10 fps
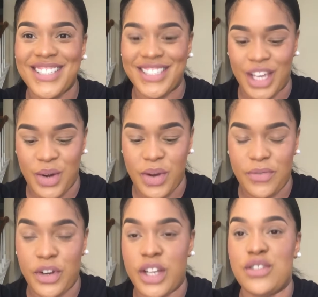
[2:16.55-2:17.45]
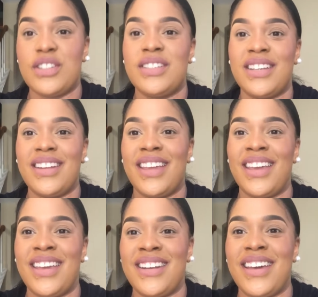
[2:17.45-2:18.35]
So if you're interested
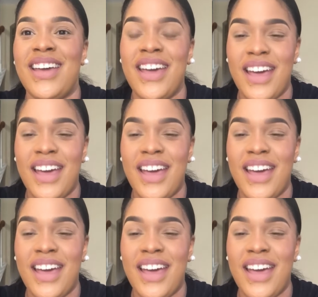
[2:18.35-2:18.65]
in